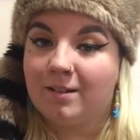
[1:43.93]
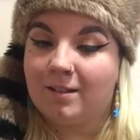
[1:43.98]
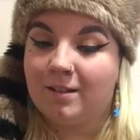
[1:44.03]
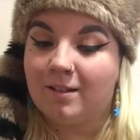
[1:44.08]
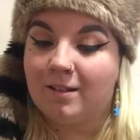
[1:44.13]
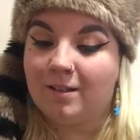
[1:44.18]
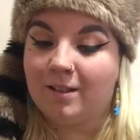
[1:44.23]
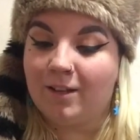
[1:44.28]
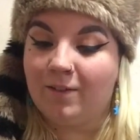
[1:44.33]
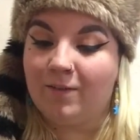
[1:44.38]

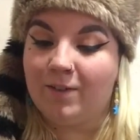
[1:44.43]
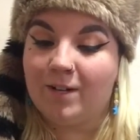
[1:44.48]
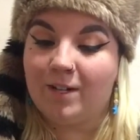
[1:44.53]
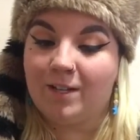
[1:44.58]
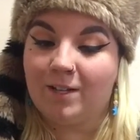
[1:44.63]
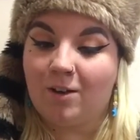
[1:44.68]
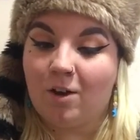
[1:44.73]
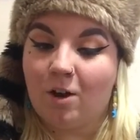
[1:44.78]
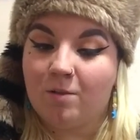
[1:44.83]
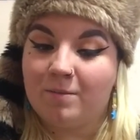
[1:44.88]
leave it in
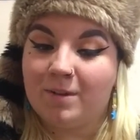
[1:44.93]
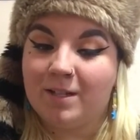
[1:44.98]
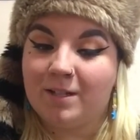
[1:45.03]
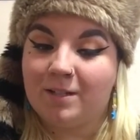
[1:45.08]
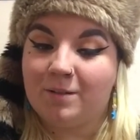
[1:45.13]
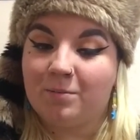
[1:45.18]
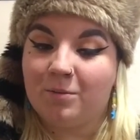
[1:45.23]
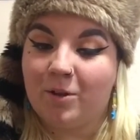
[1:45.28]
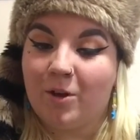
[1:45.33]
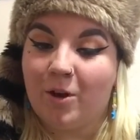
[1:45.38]
the
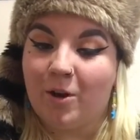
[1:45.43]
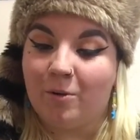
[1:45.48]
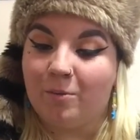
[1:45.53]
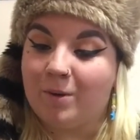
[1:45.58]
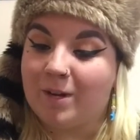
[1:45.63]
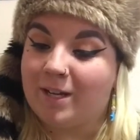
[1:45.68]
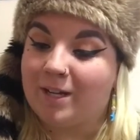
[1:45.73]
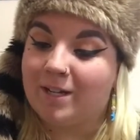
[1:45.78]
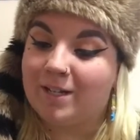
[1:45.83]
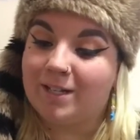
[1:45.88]
comments below,
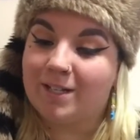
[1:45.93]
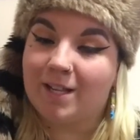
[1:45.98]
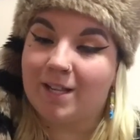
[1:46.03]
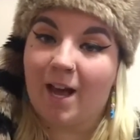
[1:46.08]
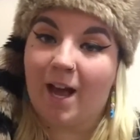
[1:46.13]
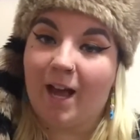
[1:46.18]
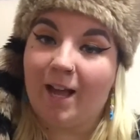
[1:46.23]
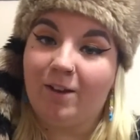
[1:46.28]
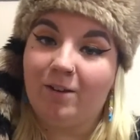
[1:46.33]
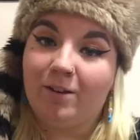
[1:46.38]
because
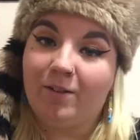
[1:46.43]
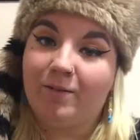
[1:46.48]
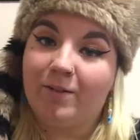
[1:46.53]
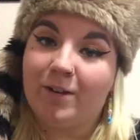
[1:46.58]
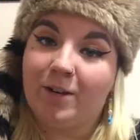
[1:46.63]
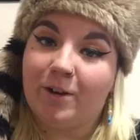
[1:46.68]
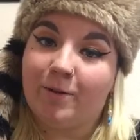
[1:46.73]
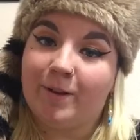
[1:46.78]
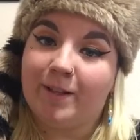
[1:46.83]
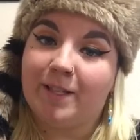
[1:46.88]
I don't
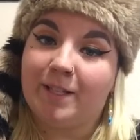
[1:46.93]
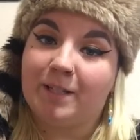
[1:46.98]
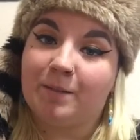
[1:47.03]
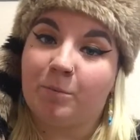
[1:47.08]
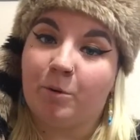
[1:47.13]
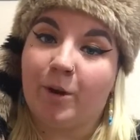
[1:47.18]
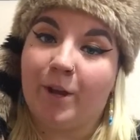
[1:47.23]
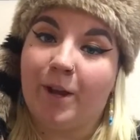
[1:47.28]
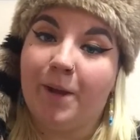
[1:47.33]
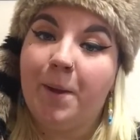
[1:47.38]
even know at this
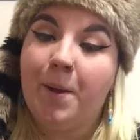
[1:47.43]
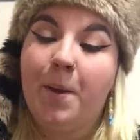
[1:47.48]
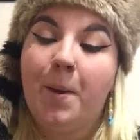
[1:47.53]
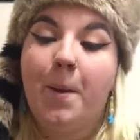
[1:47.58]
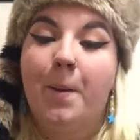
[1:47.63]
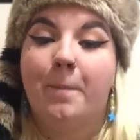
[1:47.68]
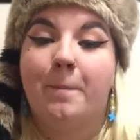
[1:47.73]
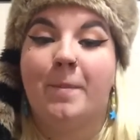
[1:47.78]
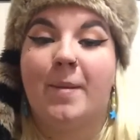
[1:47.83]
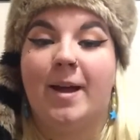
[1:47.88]
point.
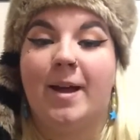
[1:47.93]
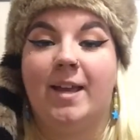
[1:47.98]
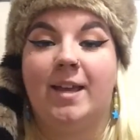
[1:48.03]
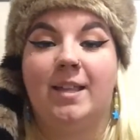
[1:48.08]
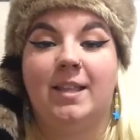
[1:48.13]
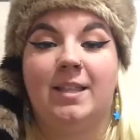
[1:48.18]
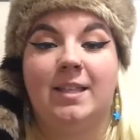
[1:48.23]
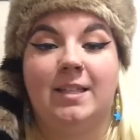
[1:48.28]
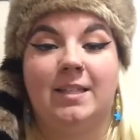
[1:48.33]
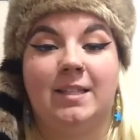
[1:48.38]

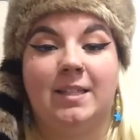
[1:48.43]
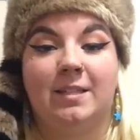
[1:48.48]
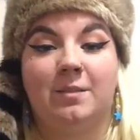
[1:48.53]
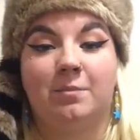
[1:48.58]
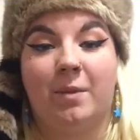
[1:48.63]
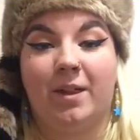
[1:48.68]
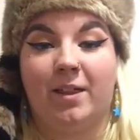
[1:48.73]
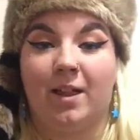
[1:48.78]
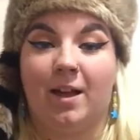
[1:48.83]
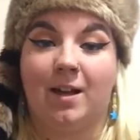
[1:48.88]
But this is
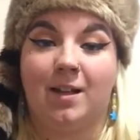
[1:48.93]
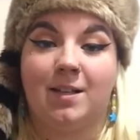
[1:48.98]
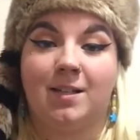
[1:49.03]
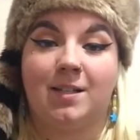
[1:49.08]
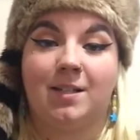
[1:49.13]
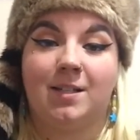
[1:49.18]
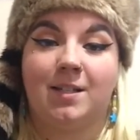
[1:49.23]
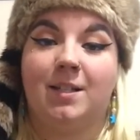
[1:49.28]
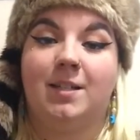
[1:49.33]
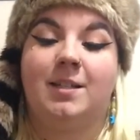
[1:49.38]
my
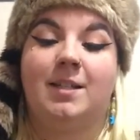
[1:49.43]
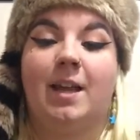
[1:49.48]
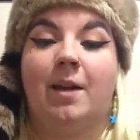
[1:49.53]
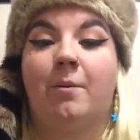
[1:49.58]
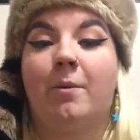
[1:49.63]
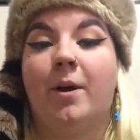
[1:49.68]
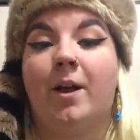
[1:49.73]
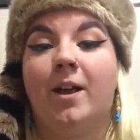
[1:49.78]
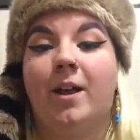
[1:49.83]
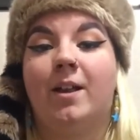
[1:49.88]
last day
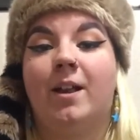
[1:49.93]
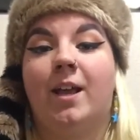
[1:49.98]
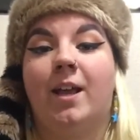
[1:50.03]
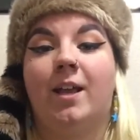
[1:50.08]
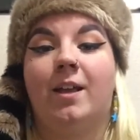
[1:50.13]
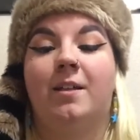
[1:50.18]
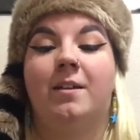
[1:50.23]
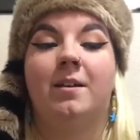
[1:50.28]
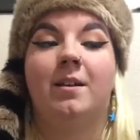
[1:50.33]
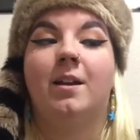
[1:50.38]
one,
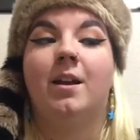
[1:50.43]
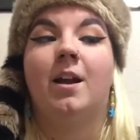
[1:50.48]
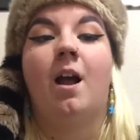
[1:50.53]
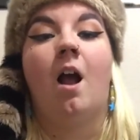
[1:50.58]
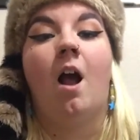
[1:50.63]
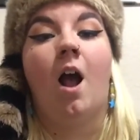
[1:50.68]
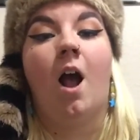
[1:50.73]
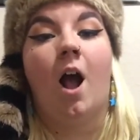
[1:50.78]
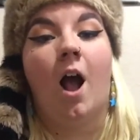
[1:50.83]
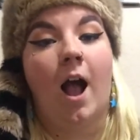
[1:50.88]
and
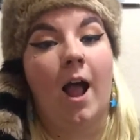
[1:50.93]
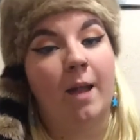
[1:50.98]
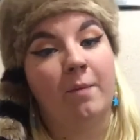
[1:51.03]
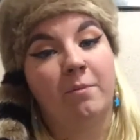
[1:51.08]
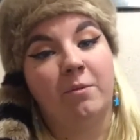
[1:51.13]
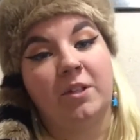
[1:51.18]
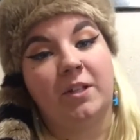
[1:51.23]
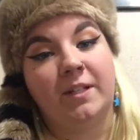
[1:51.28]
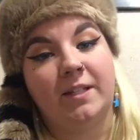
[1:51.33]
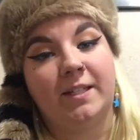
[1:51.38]
I'm
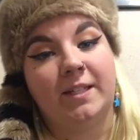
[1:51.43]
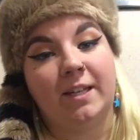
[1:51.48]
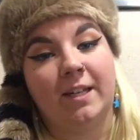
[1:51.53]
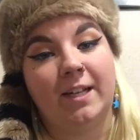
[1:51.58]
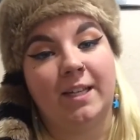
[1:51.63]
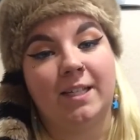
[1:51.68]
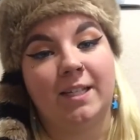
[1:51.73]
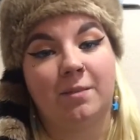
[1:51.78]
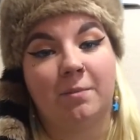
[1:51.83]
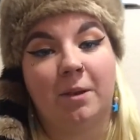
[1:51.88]
really
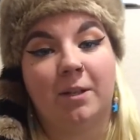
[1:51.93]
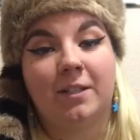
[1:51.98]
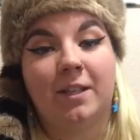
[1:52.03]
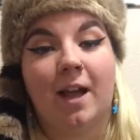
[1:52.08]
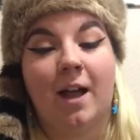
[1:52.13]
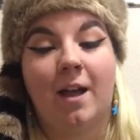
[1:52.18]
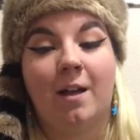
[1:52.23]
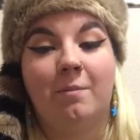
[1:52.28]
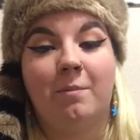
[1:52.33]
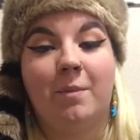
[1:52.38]
serious about
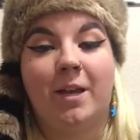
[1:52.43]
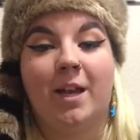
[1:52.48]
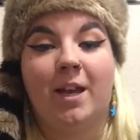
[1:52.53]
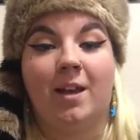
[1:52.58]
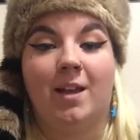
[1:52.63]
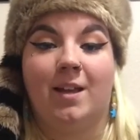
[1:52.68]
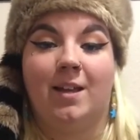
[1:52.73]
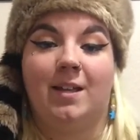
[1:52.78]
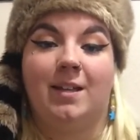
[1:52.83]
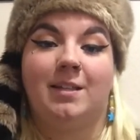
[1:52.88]
that,
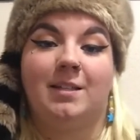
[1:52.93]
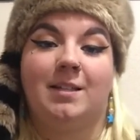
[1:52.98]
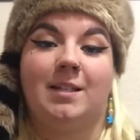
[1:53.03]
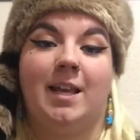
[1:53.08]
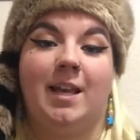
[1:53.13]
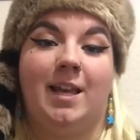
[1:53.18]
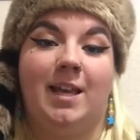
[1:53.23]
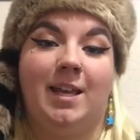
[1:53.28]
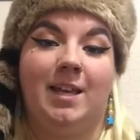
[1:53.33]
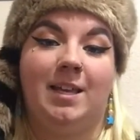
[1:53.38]
because
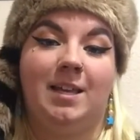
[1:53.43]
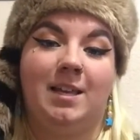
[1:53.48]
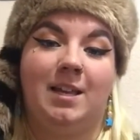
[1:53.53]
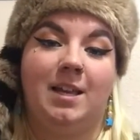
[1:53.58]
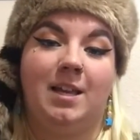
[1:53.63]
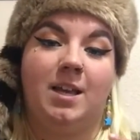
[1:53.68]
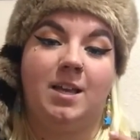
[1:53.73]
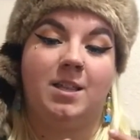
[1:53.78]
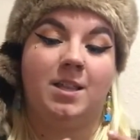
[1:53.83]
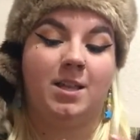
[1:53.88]
in
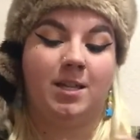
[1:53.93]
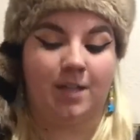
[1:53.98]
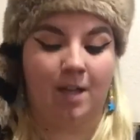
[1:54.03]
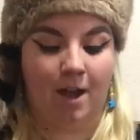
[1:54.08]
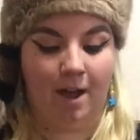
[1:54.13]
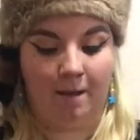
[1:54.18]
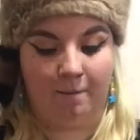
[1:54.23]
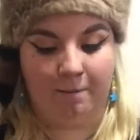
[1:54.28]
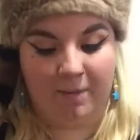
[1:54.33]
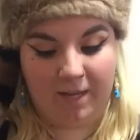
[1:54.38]
the
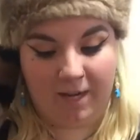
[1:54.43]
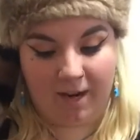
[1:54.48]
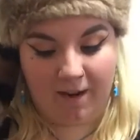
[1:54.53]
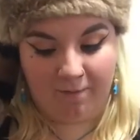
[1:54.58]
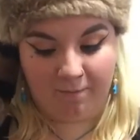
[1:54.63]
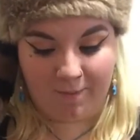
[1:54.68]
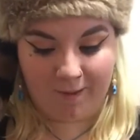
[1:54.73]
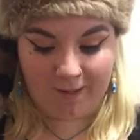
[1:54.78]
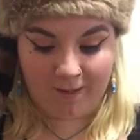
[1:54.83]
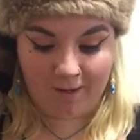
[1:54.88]
time that
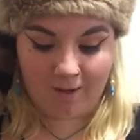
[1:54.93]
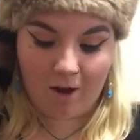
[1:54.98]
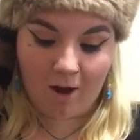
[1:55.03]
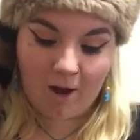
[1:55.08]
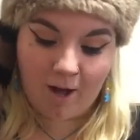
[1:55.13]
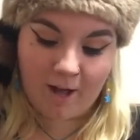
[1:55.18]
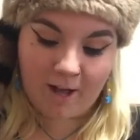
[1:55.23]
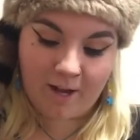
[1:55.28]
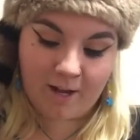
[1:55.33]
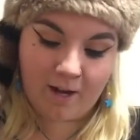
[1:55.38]
I've been
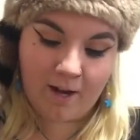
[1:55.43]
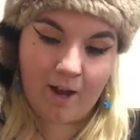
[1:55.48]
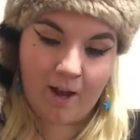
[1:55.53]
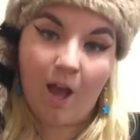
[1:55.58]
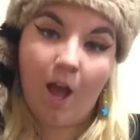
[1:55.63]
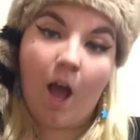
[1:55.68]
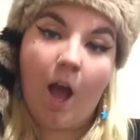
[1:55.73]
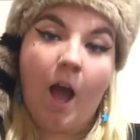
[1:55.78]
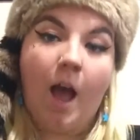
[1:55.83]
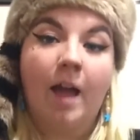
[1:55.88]
gone,
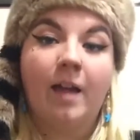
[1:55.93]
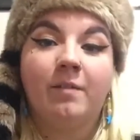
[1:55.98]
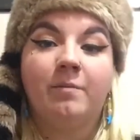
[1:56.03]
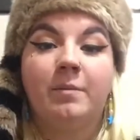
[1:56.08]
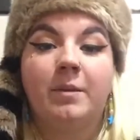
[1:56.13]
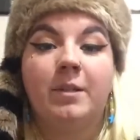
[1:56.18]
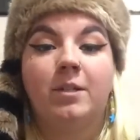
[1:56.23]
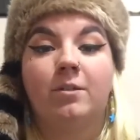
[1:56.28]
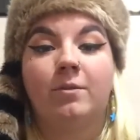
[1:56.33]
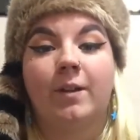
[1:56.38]
I've
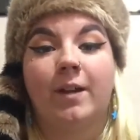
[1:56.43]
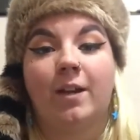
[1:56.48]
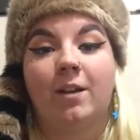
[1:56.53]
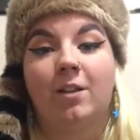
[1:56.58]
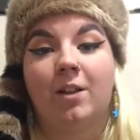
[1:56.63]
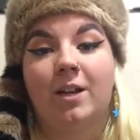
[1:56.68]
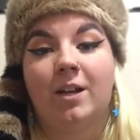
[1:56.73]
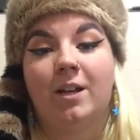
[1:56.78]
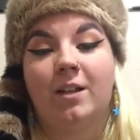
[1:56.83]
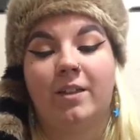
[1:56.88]
been doing a
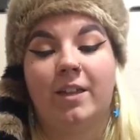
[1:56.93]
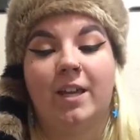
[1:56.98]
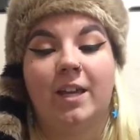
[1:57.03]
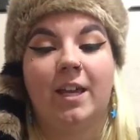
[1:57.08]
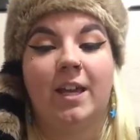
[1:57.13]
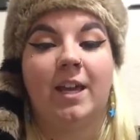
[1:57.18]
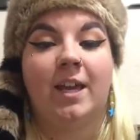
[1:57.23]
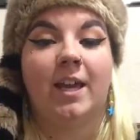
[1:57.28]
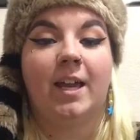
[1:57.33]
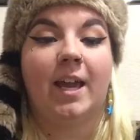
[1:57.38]
lot of
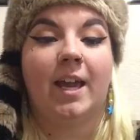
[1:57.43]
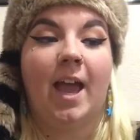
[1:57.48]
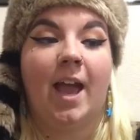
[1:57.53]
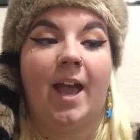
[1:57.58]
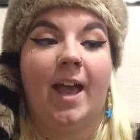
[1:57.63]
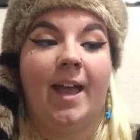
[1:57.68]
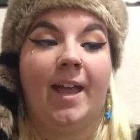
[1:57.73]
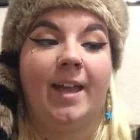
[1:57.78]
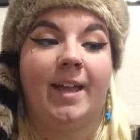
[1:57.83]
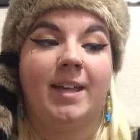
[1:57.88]
thinking.
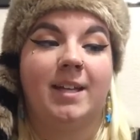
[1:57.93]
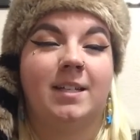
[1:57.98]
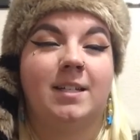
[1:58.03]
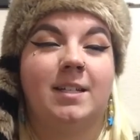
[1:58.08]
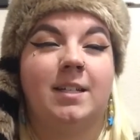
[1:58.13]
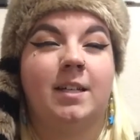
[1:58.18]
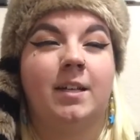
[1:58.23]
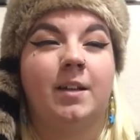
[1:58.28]
And